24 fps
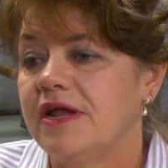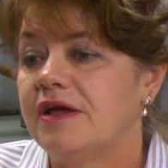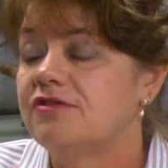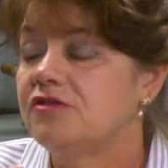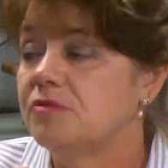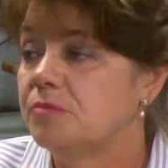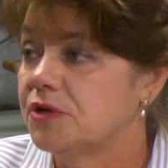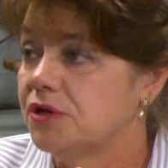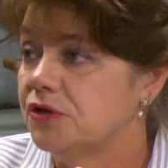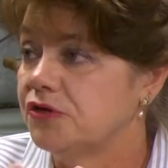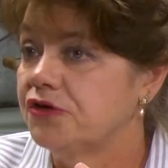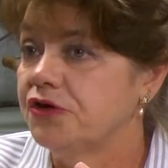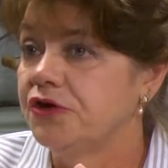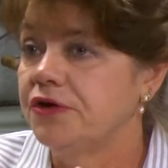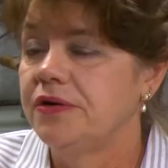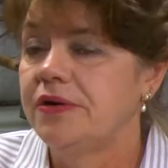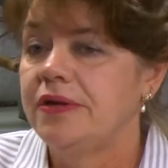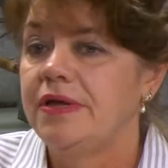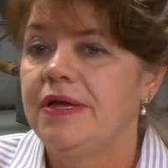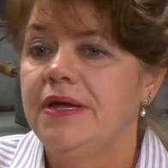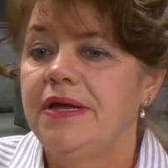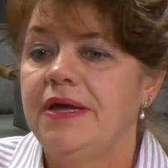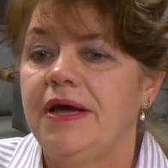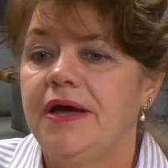As a builder,
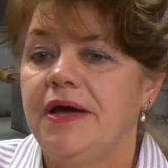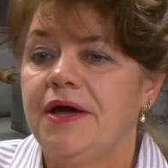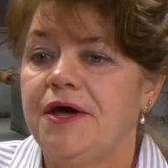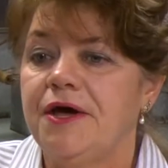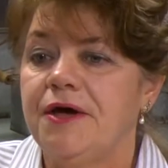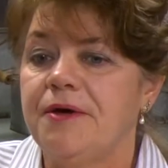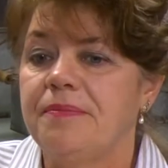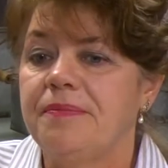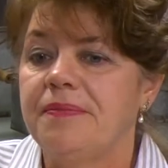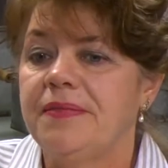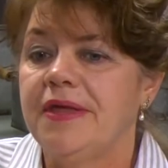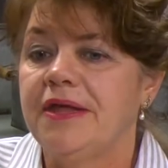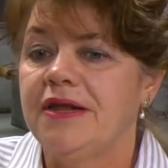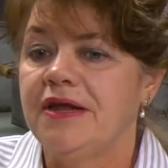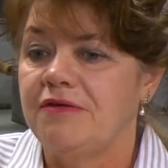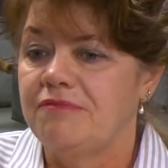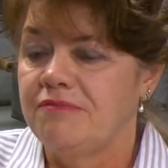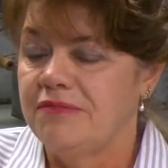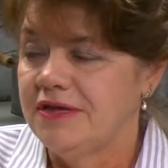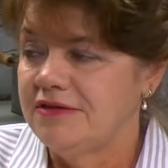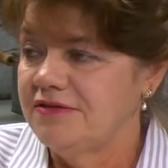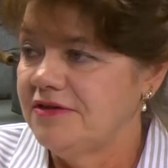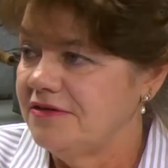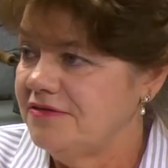and
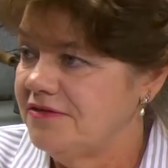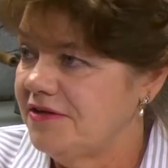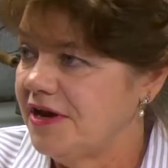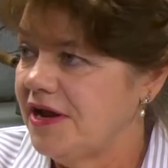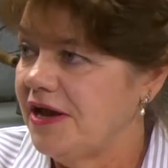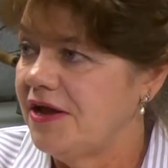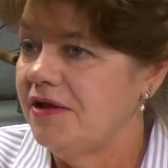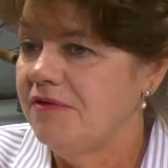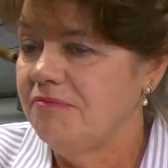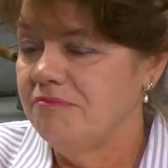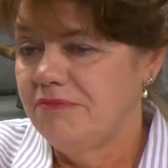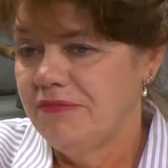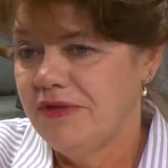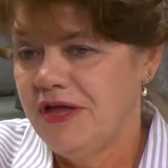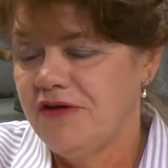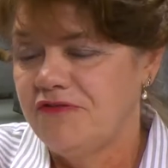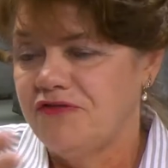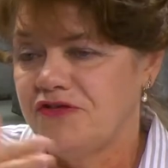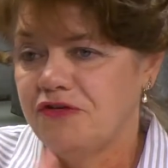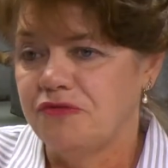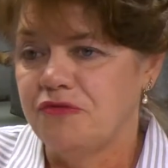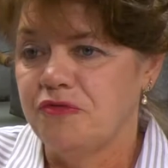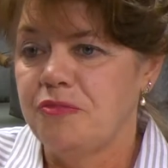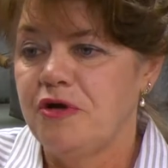as I said, I
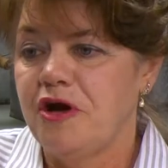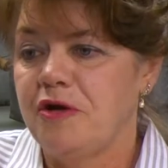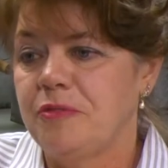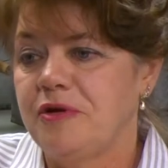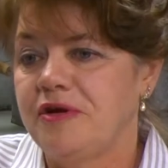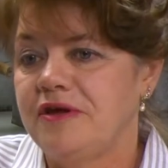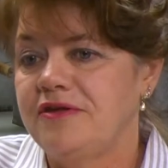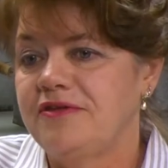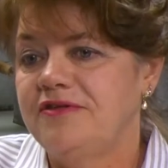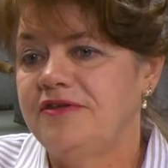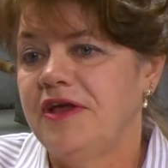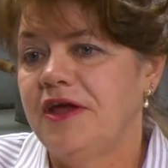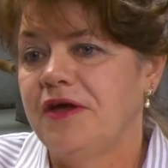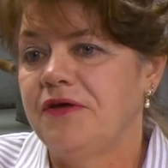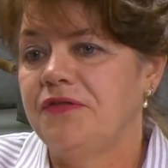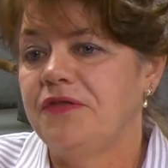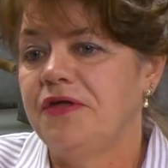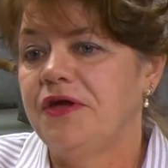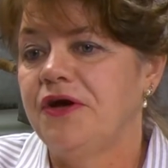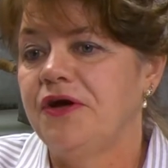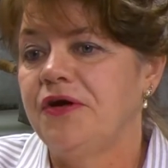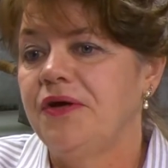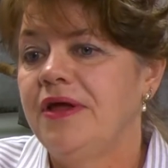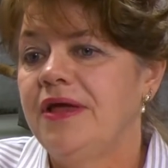have several properties down
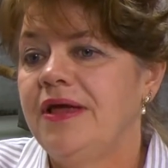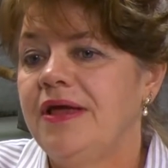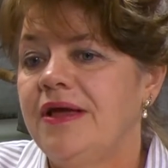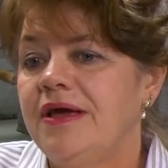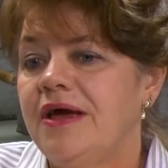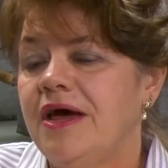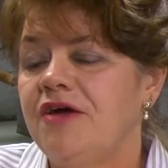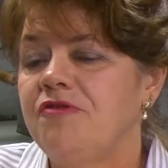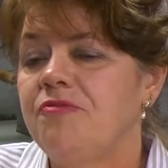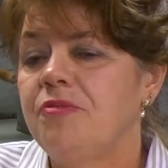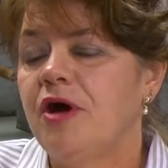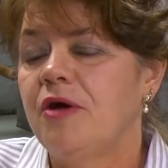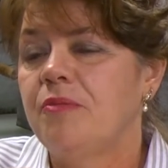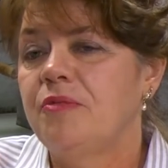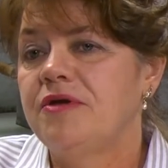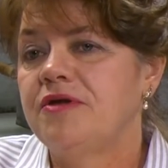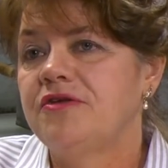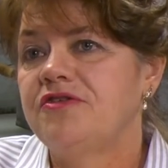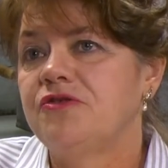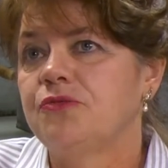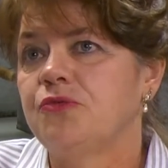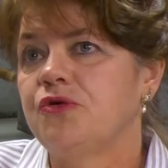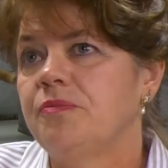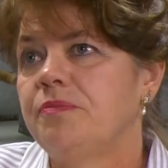there. I have
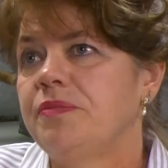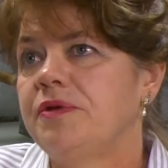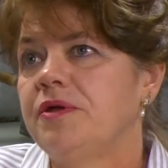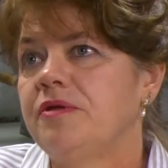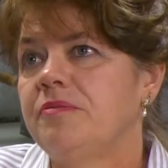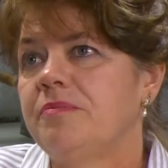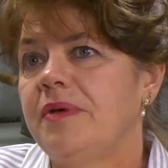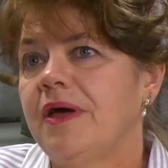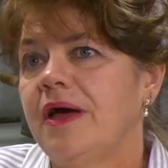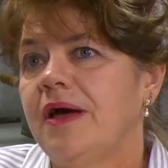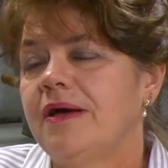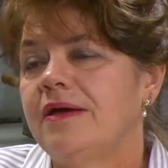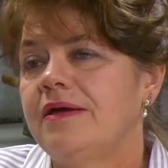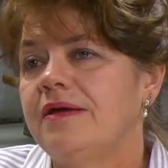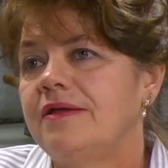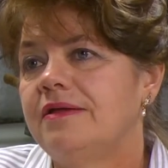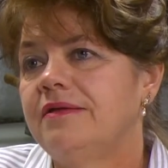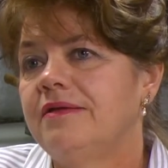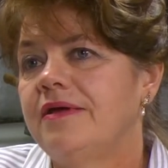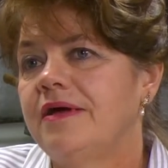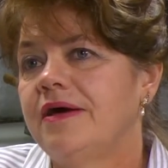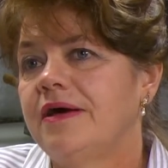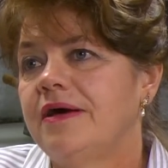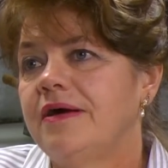properties that were built back
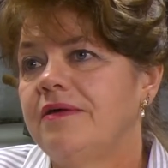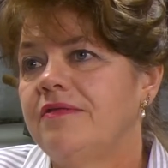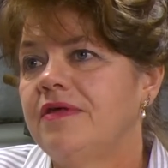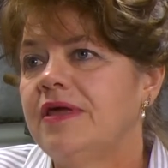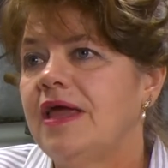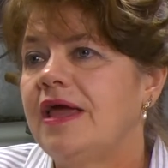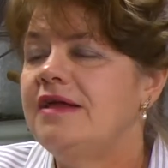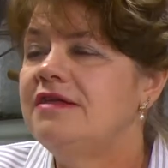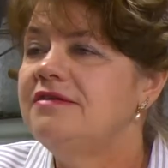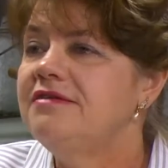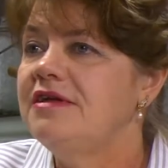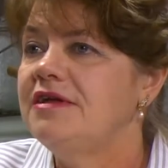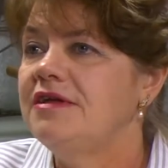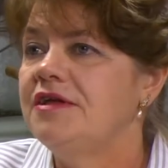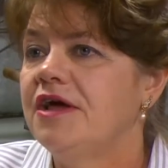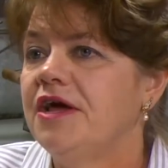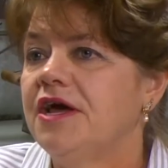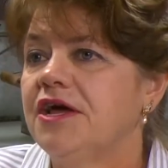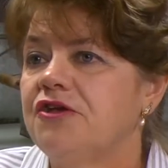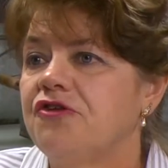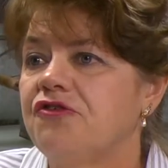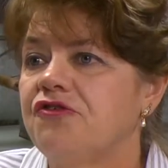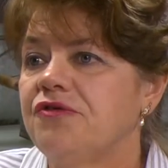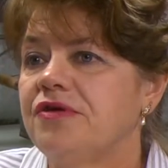in the
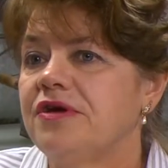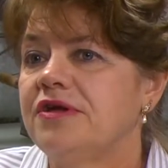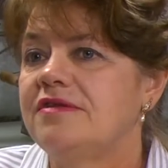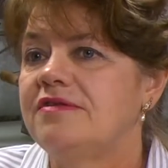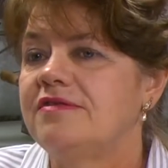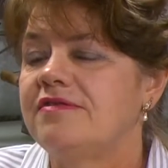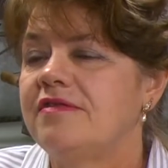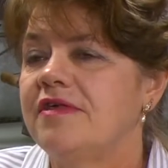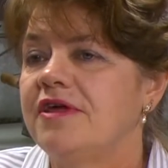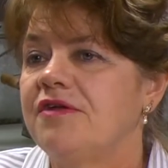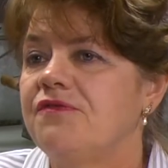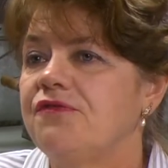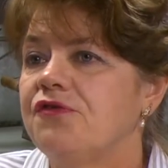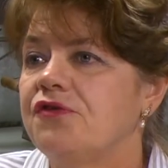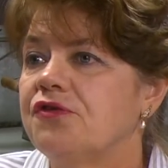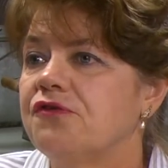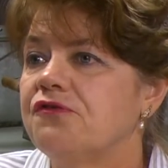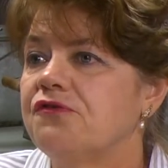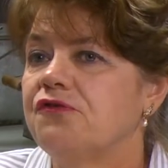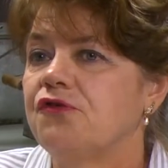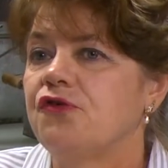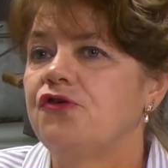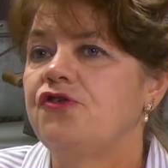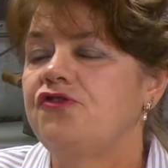1800s that for
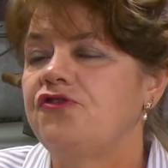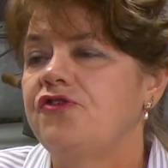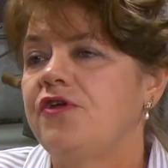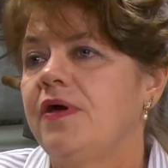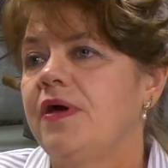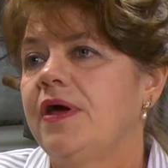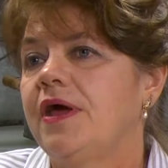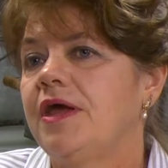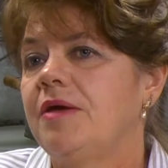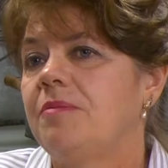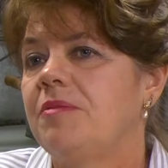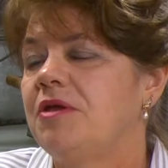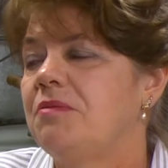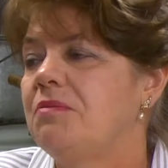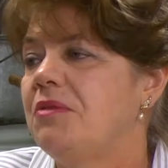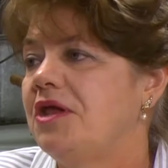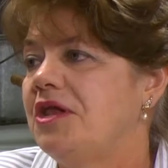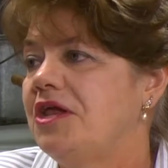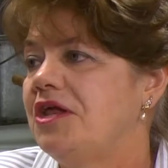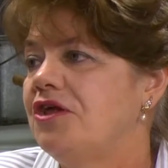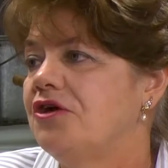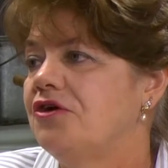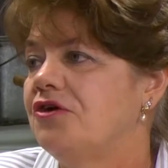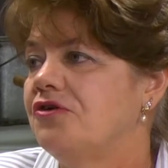the first time in
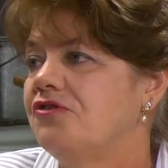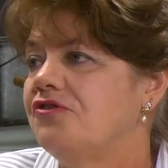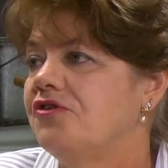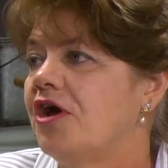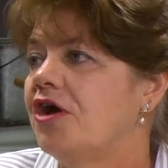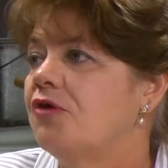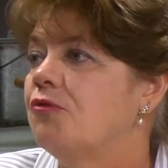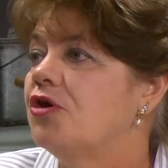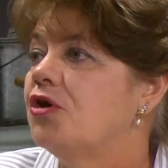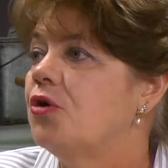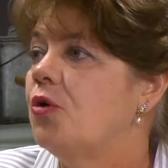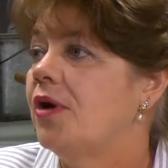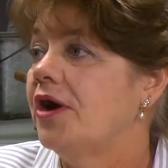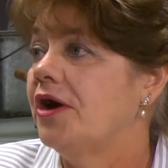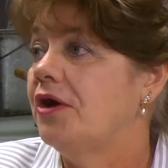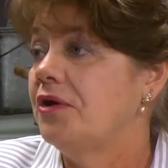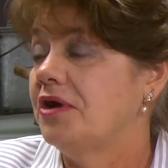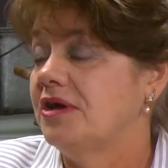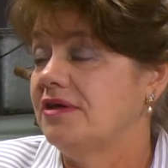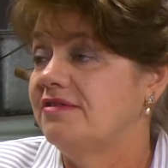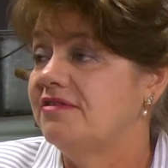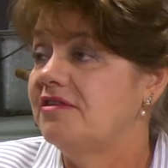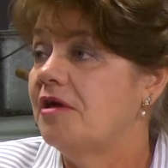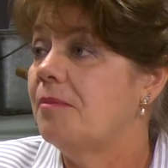many years are
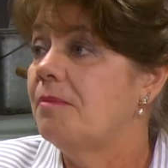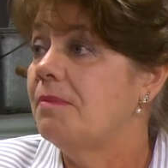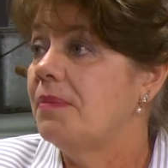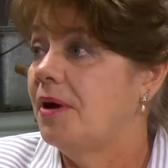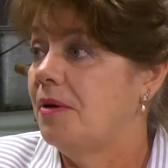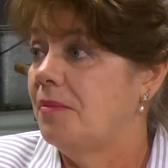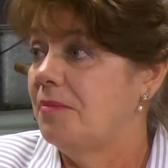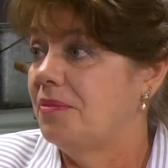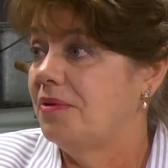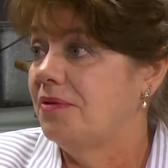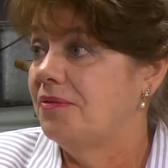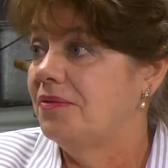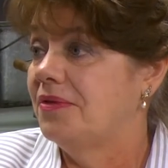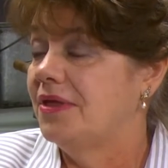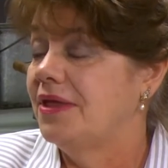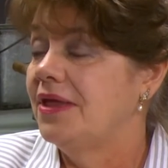requiring a sump pump.